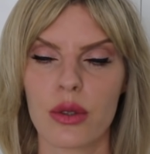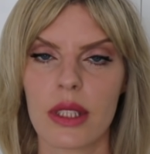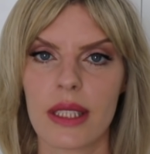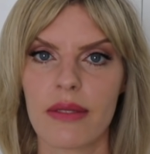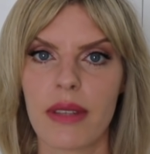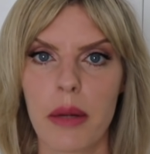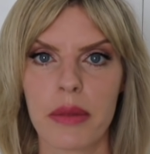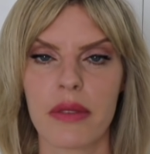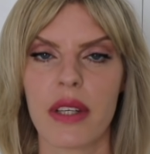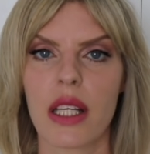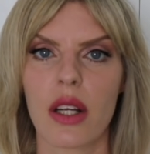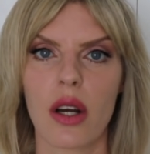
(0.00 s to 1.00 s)
you
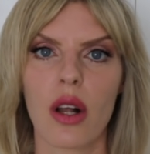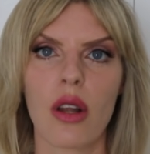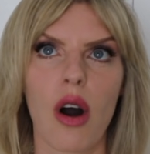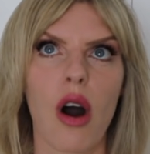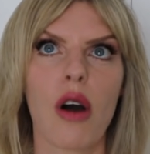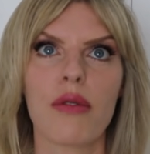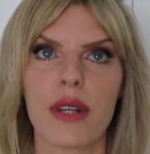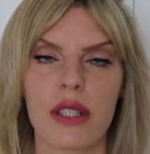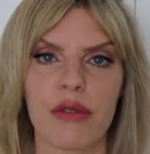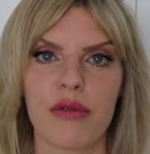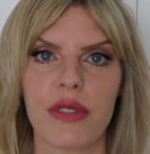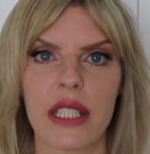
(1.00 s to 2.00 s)
swept a girl off
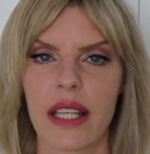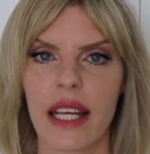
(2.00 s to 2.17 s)
her feet,